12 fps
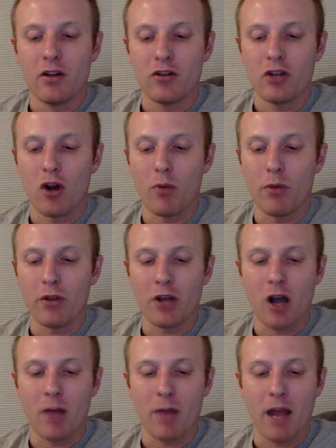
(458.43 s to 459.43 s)
She opened the
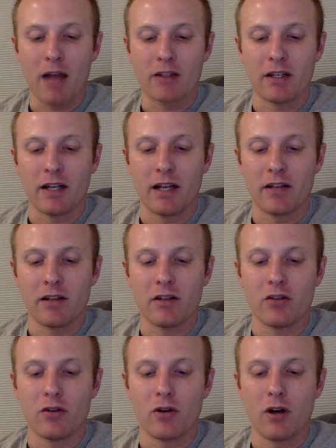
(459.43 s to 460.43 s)
compact and handed
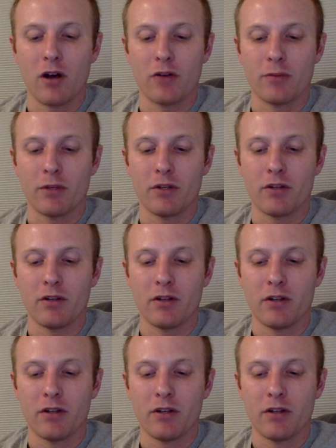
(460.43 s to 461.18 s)
it to her husband.